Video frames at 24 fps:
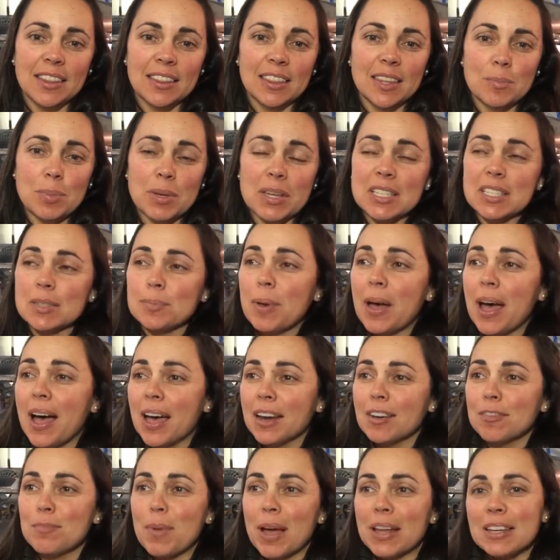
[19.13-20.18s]
The best
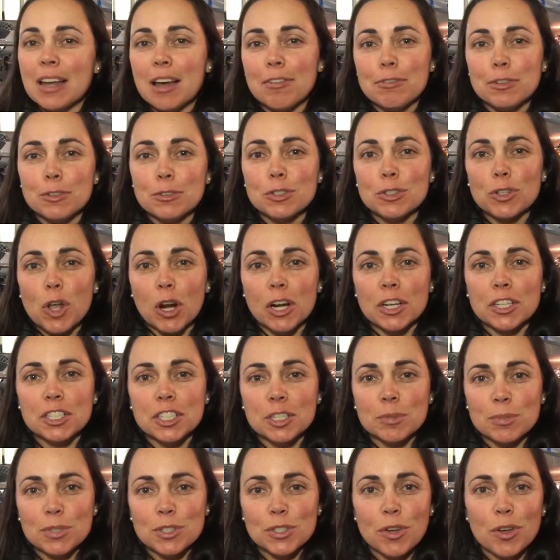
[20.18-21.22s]
part of my Nuffield
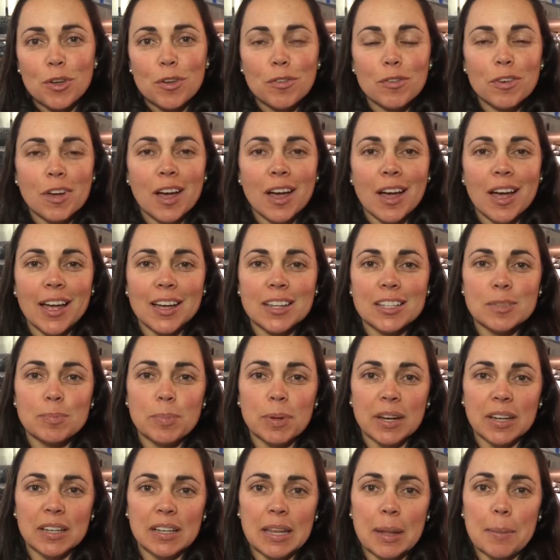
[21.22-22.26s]
scholarship so far has
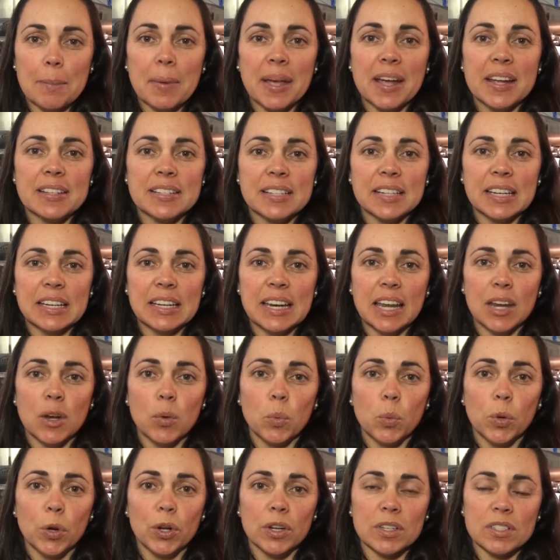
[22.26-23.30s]
been the amazing
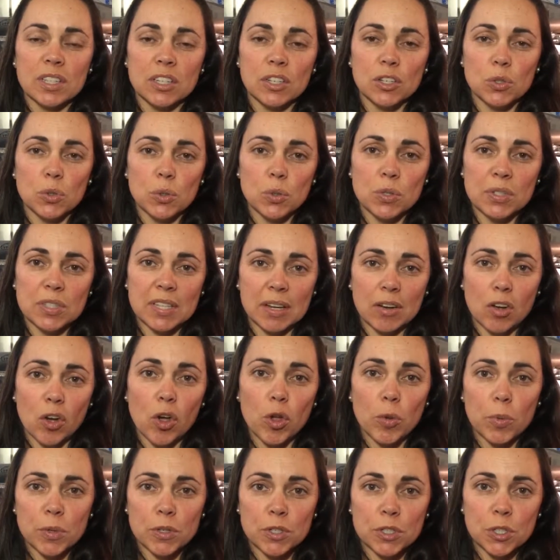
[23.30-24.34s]
networks and doors that are
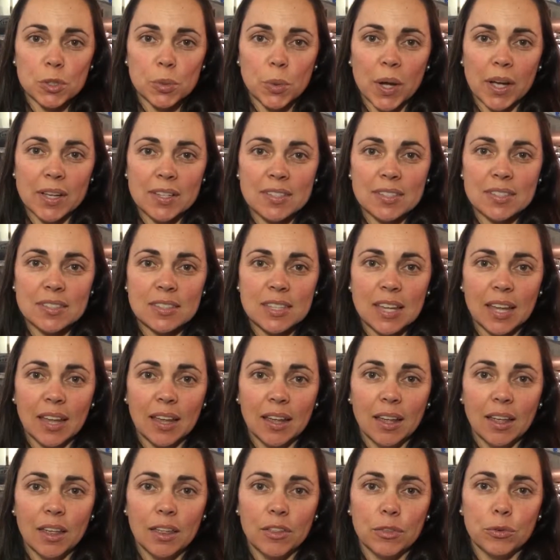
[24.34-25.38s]
open to us
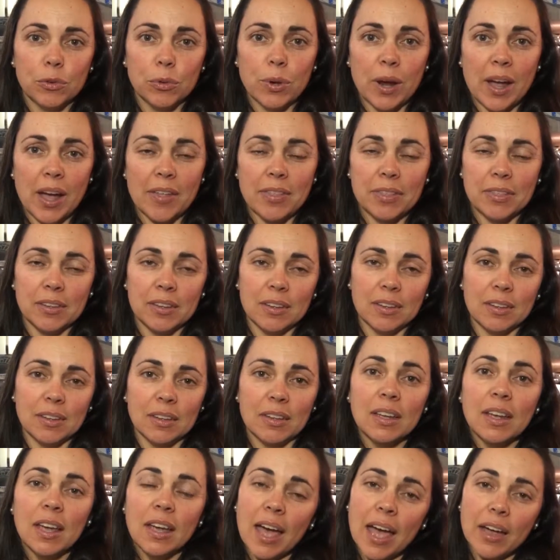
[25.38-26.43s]
throughout
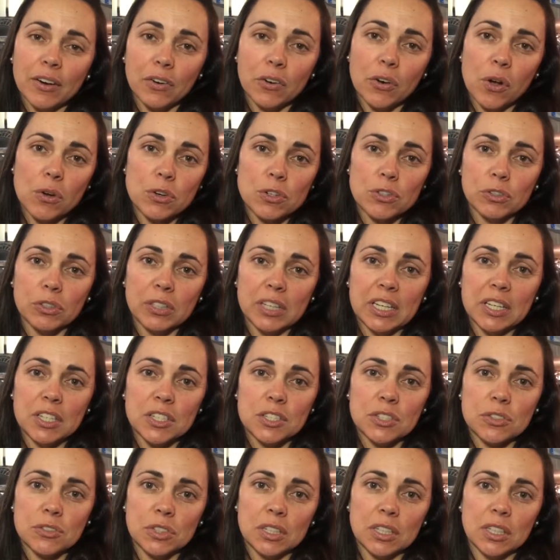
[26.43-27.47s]
the agricultural
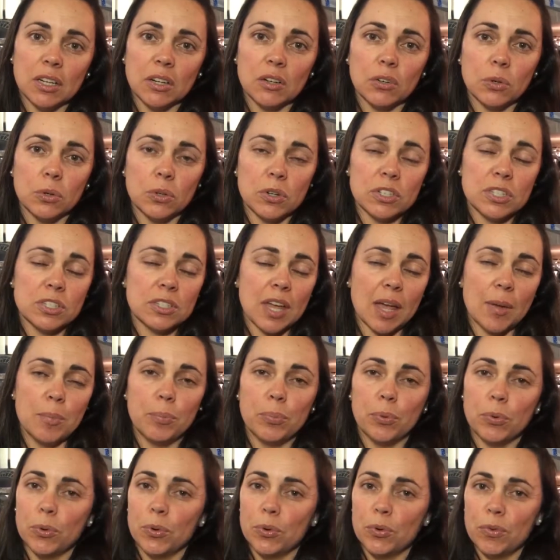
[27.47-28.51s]
industry across a
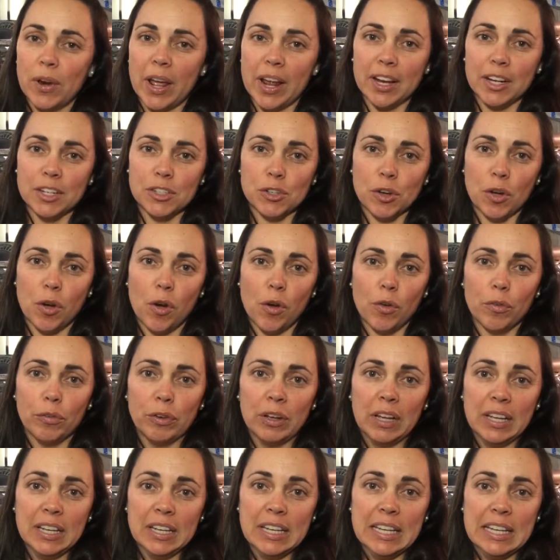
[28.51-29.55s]
broad range of
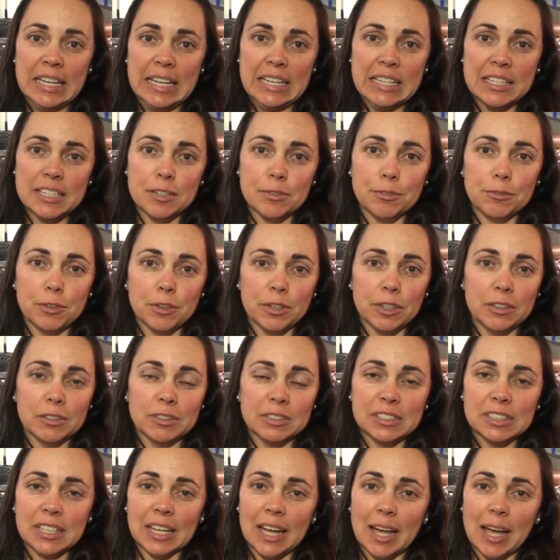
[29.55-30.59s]

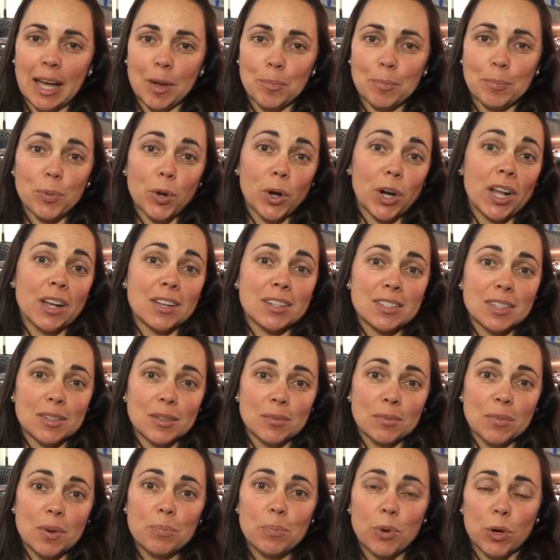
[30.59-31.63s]
different products
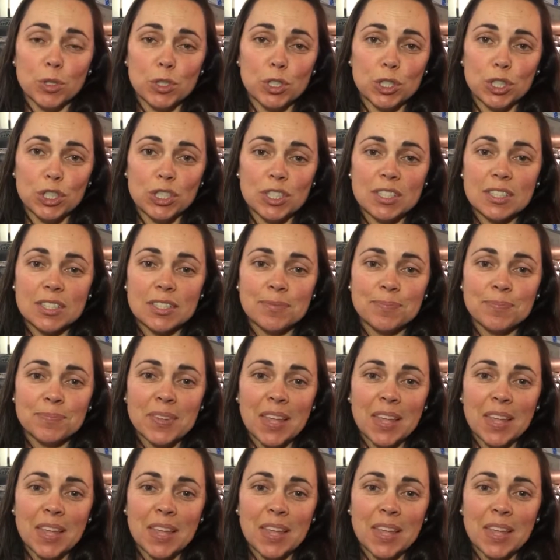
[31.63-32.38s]
and produce.